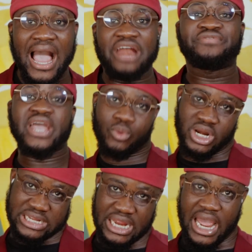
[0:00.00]
And fair
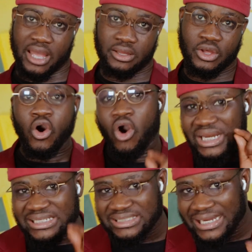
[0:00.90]
warning here,
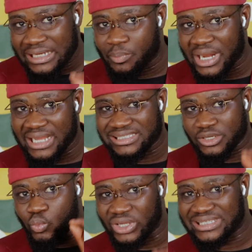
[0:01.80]
understanding
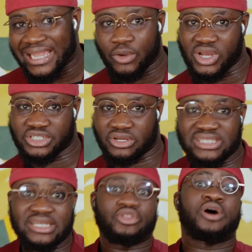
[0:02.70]
Palestine with 10
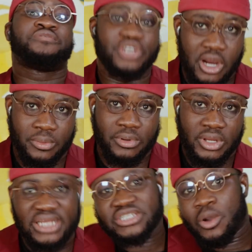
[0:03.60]
questions is a tough job.
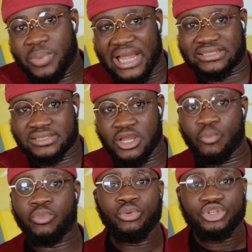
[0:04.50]
It's complex,
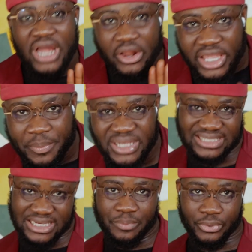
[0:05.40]
but we'll try to keep it
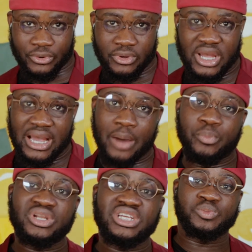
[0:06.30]
simple
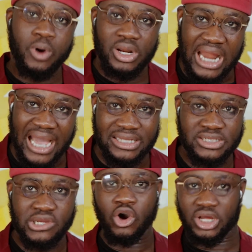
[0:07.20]
and
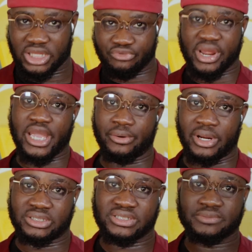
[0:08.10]
spotlight on the gray
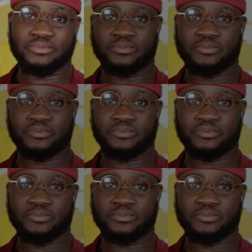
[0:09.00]
areas.